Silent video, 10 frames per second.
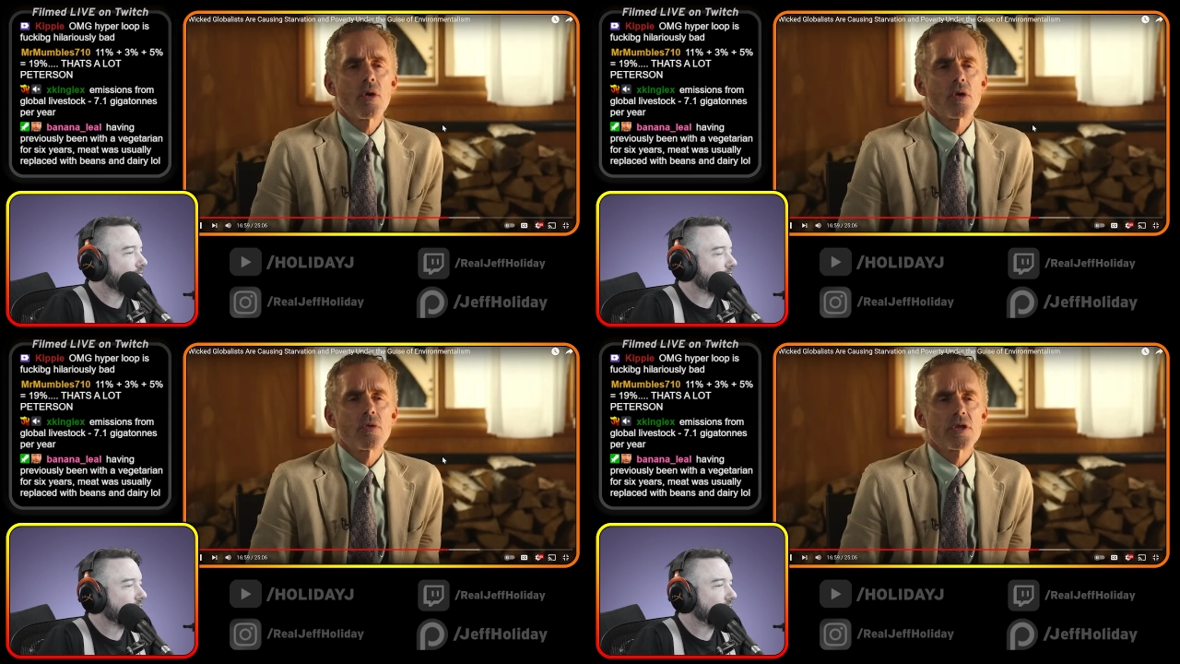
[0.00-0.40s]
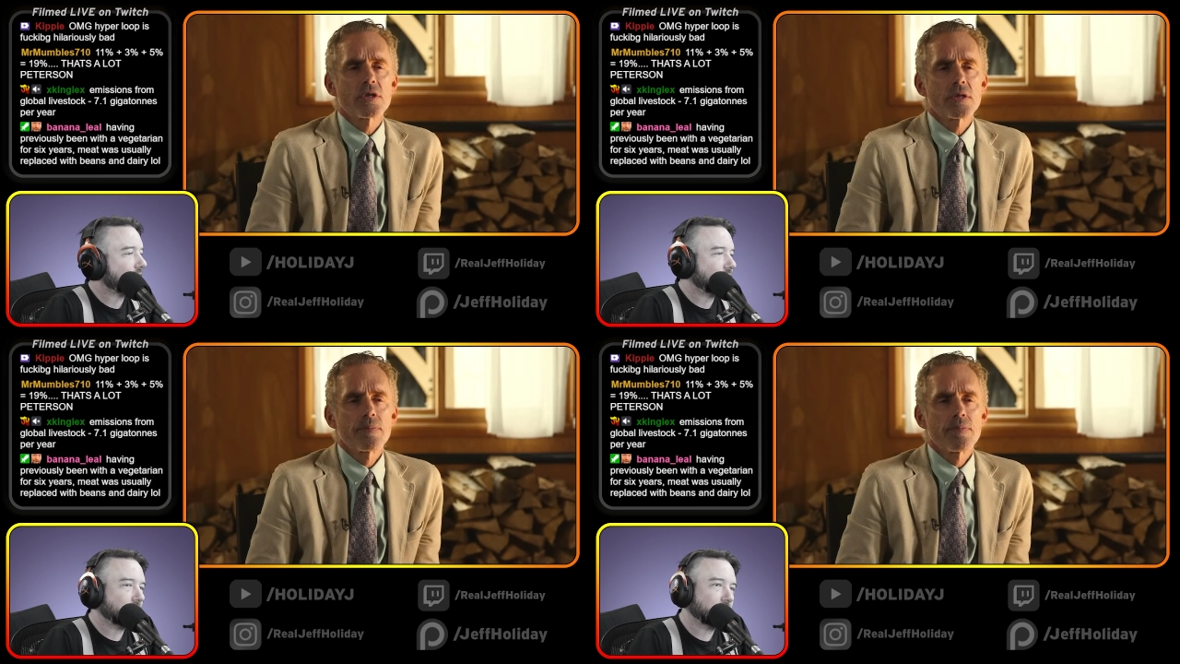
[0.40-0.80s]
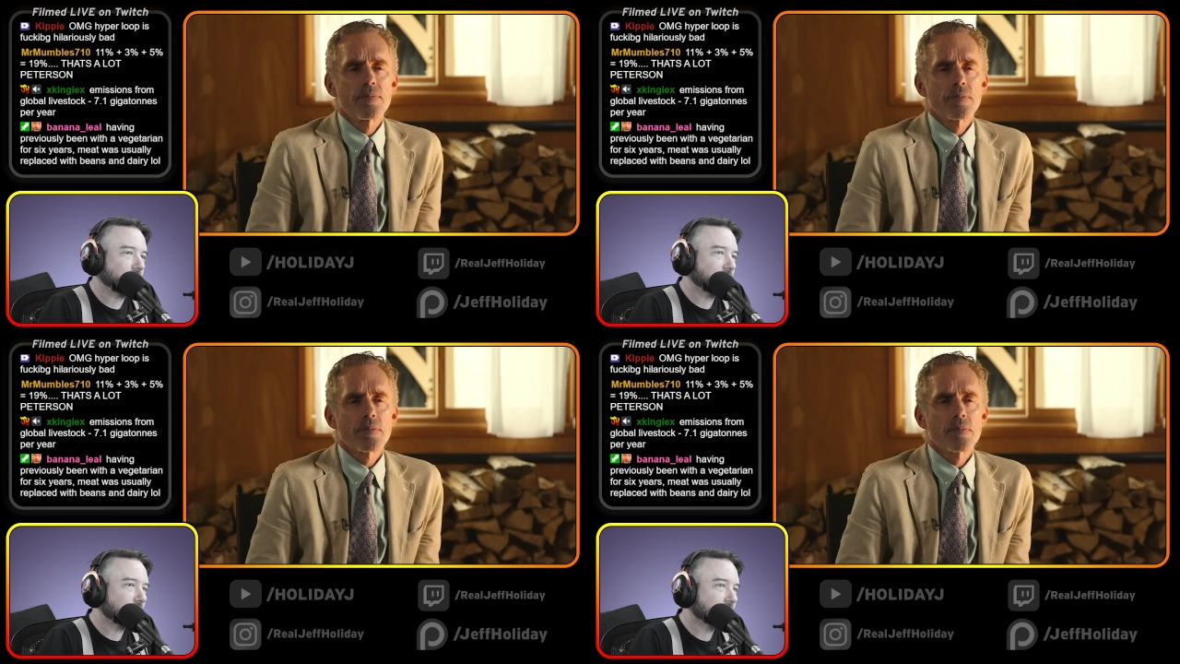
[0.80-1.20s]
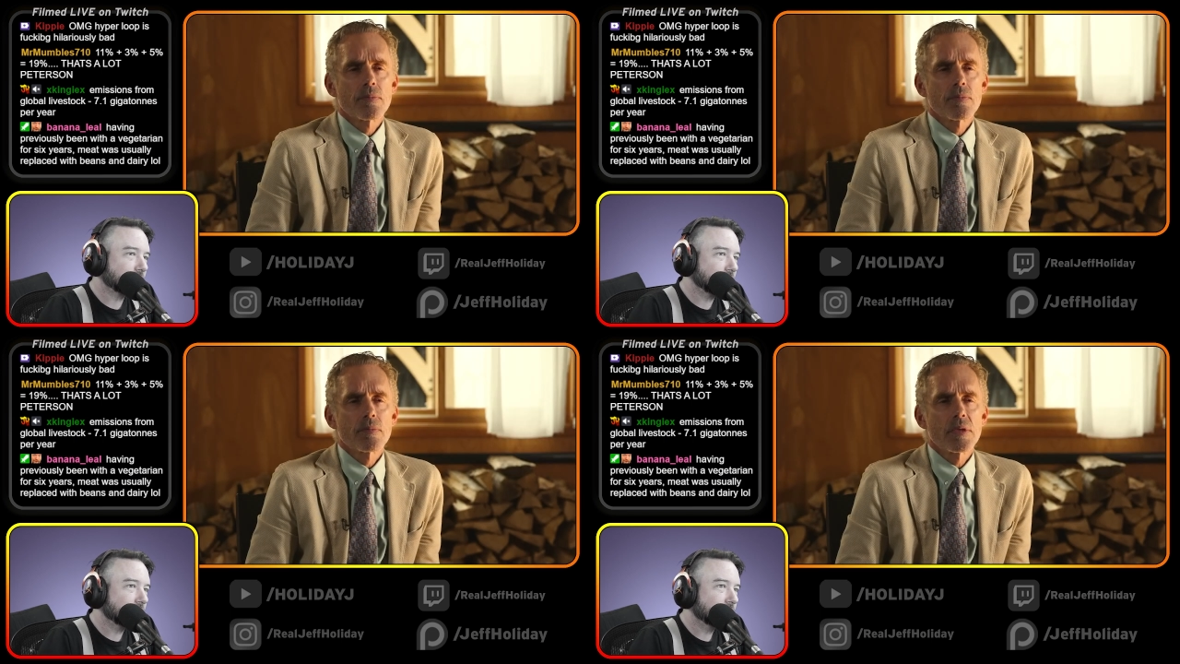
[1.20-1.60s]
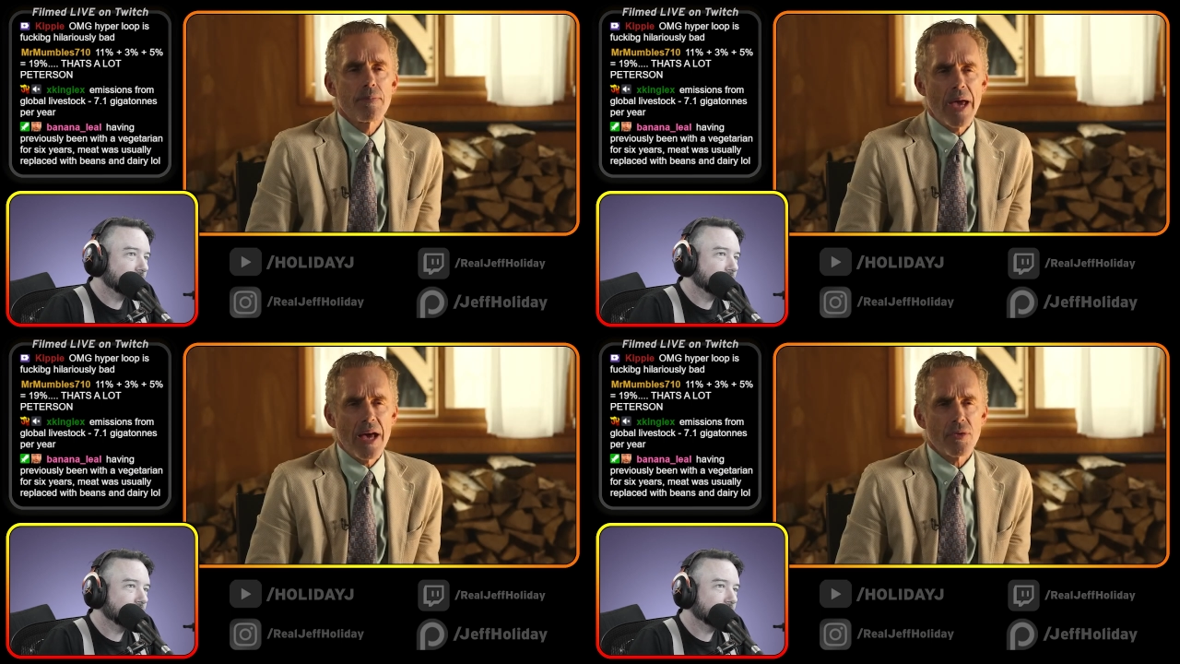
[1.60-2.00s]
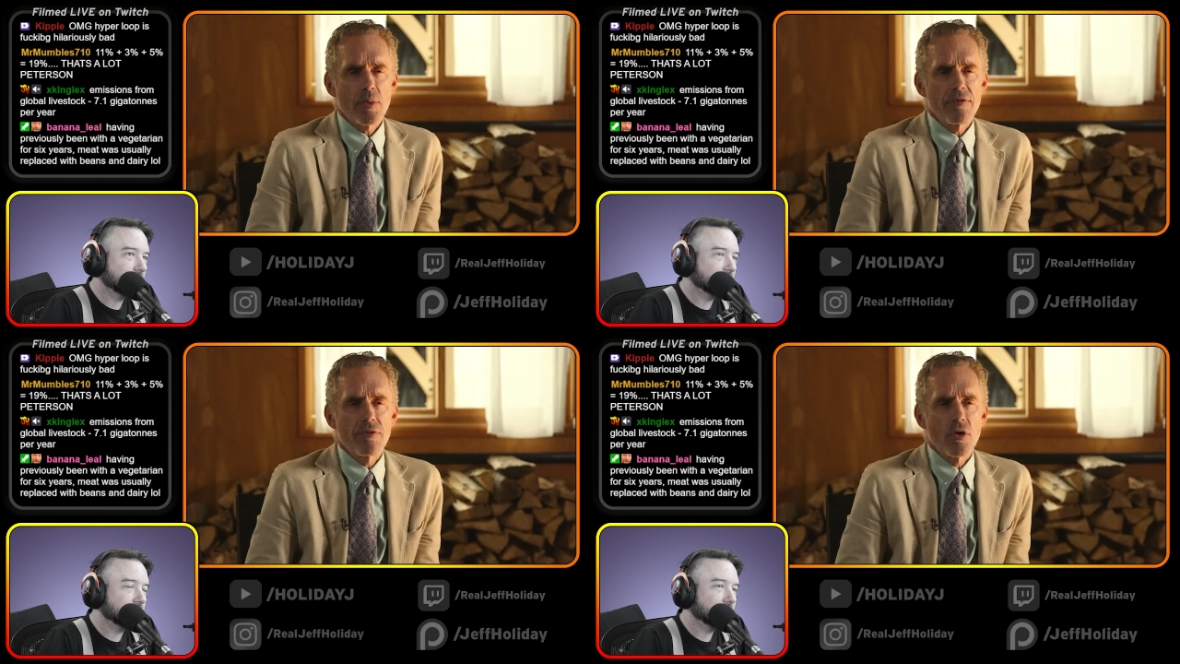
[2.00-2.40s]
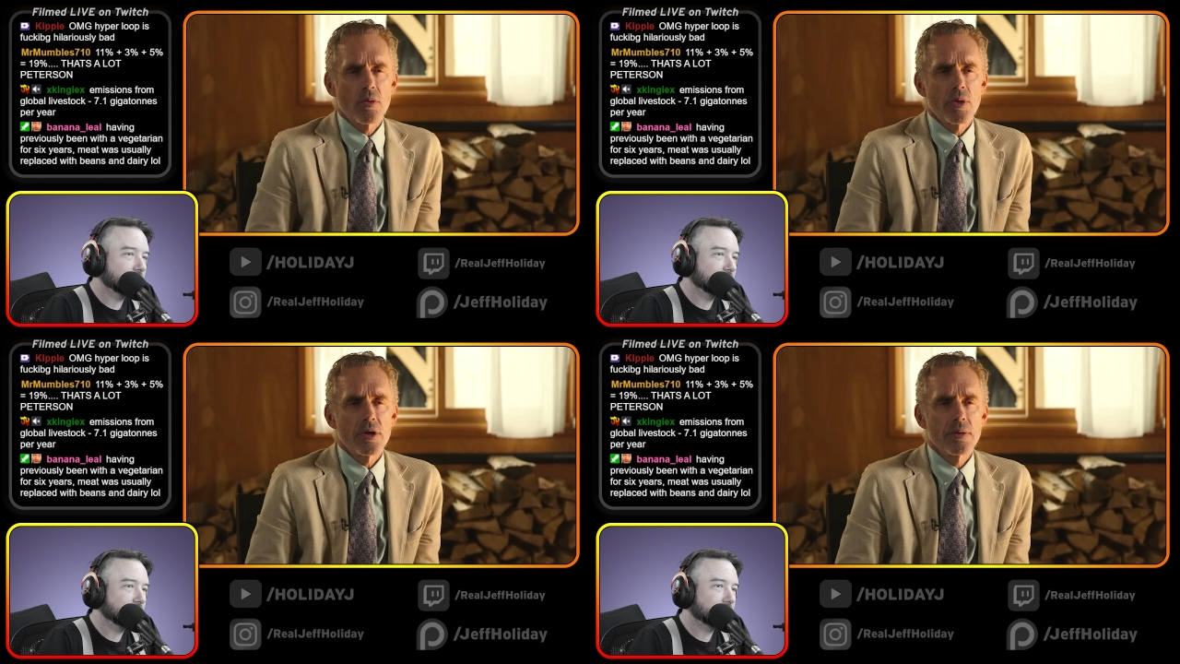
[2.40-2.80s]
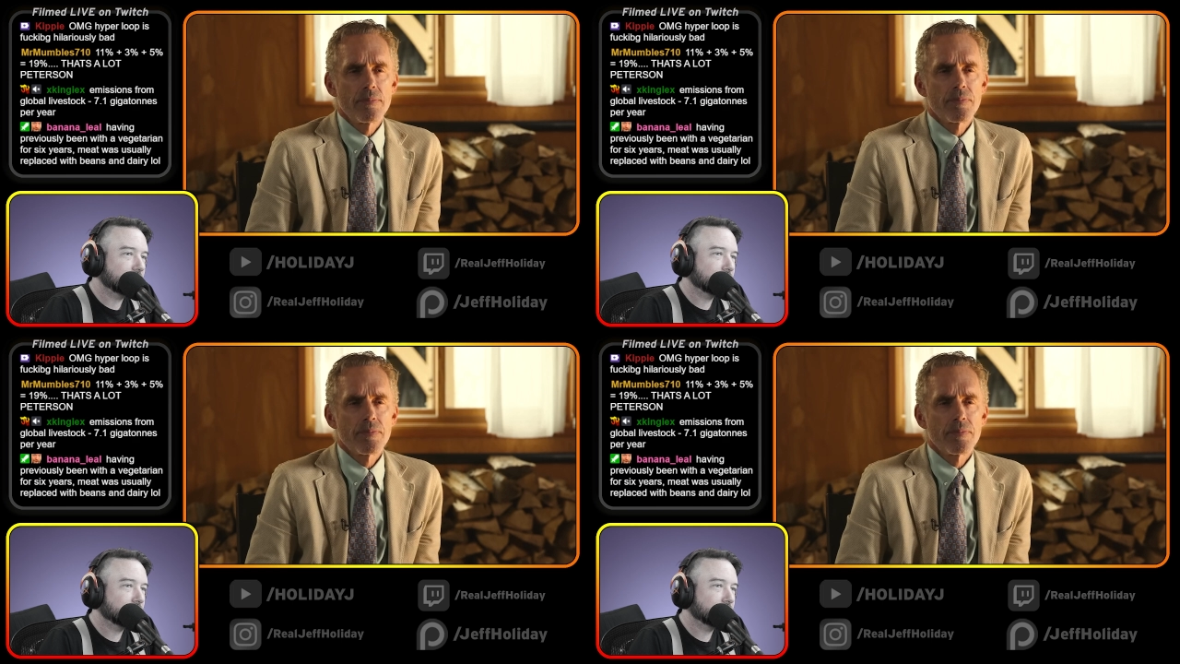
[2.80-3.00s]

Speaker 1: Hodos, the pathway forward.